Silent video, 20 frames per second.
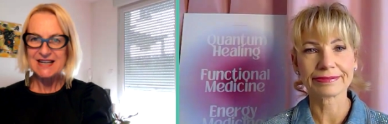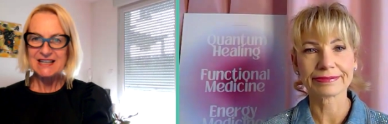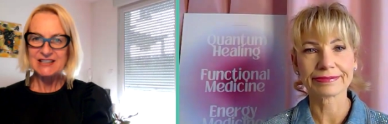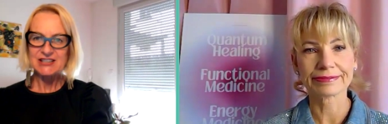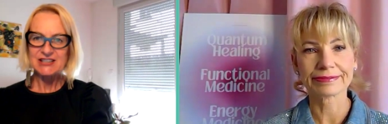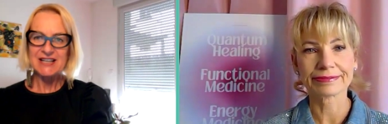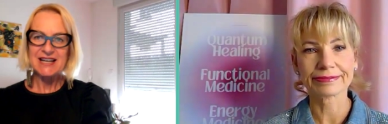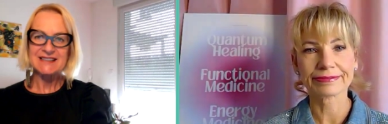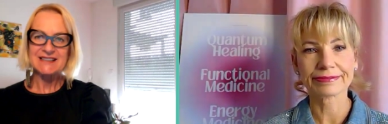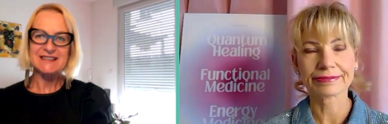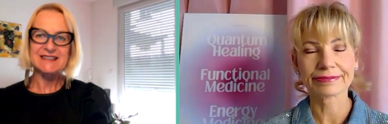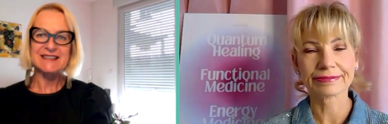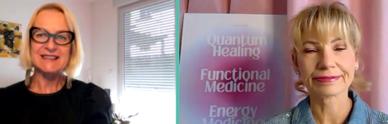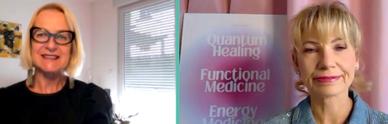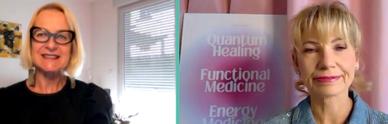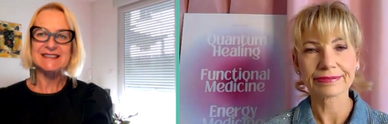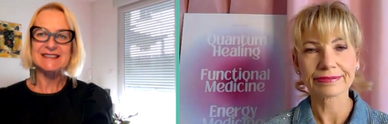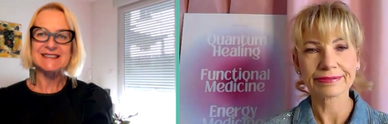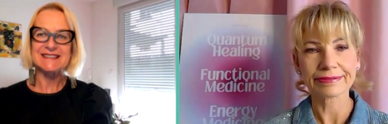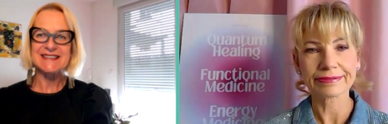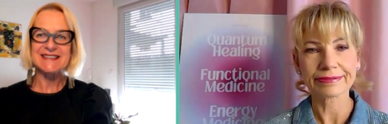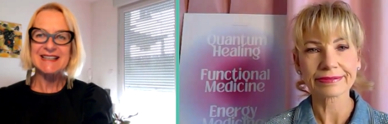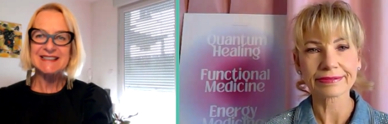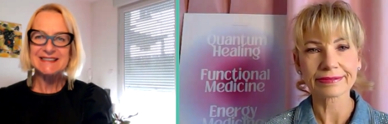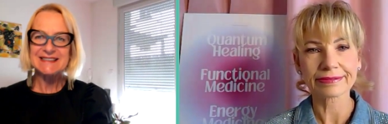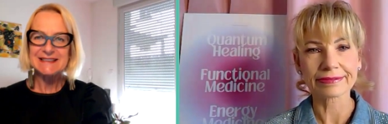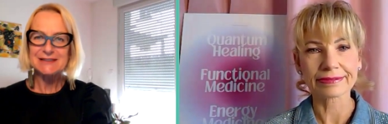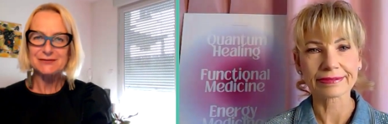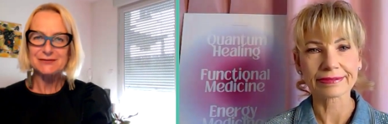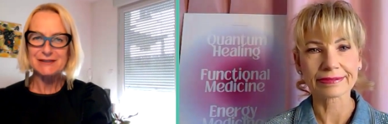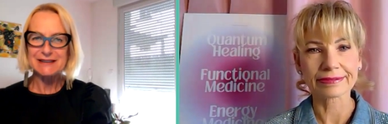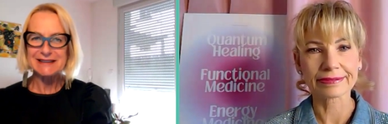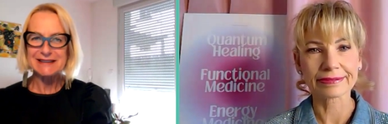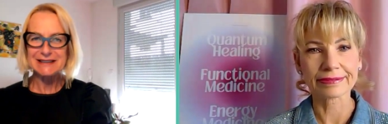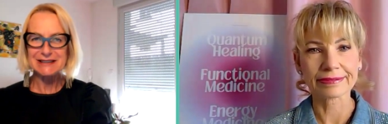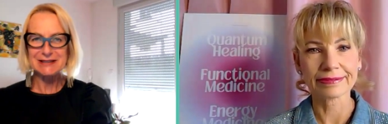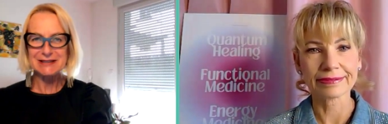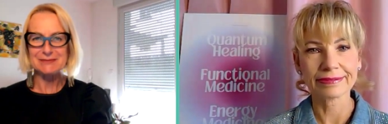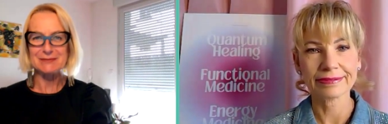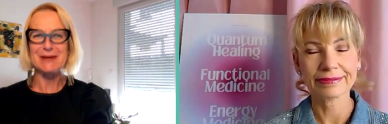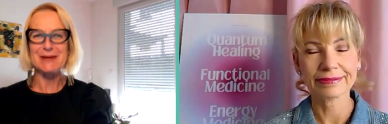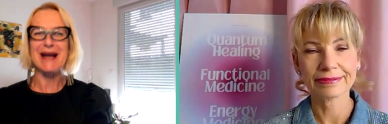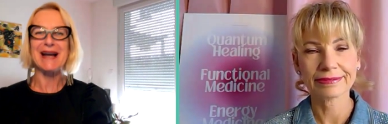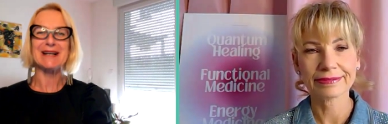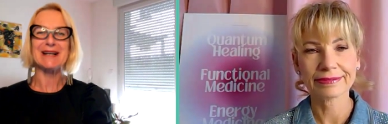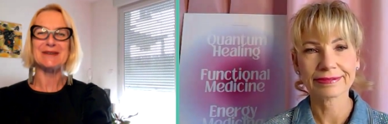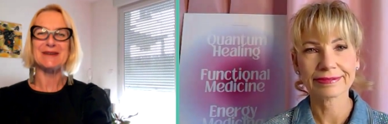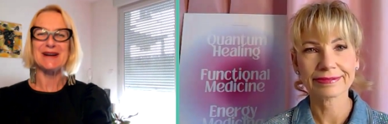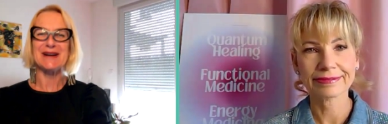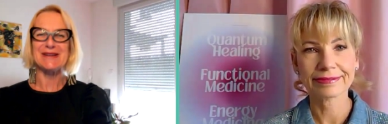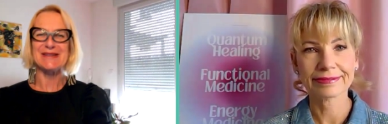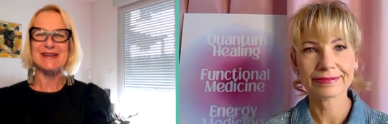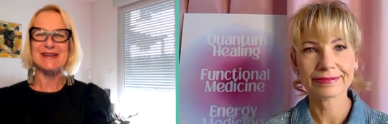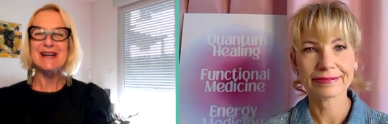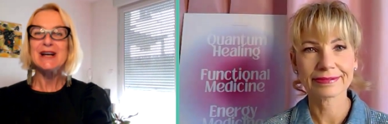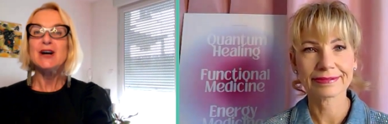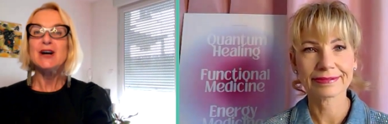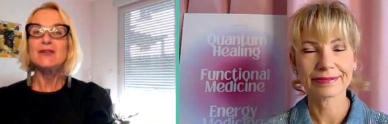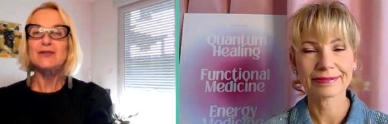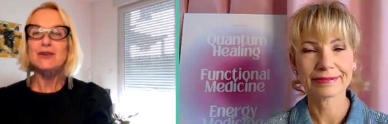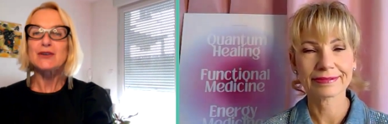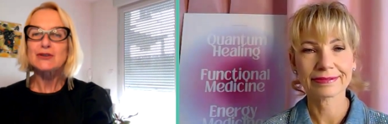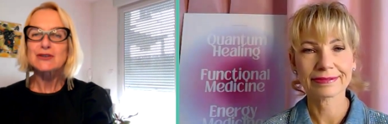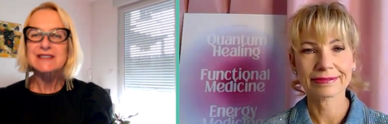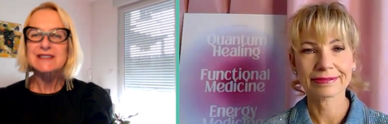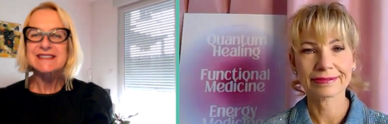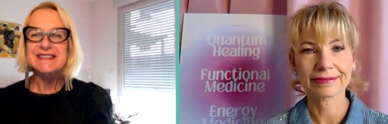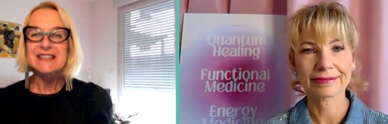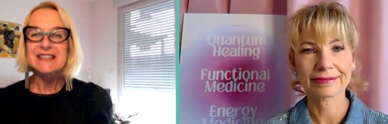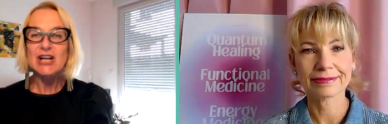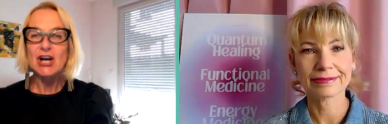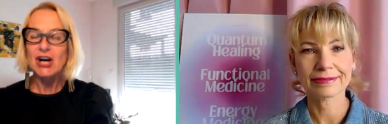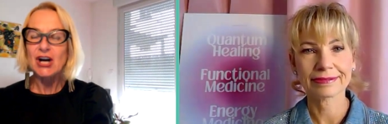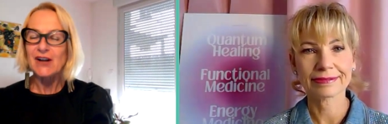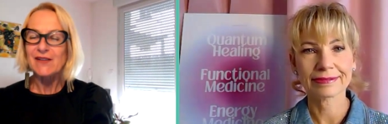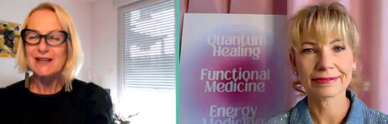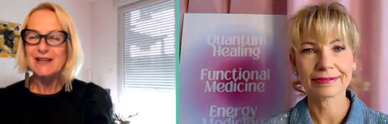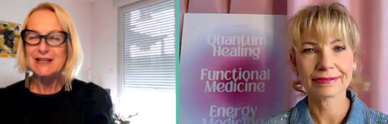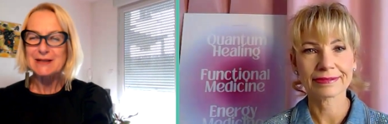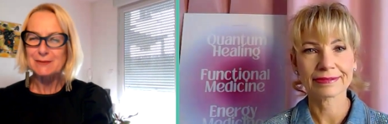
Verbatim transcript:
Speaker 1: She has an extensive leadership background focusing on the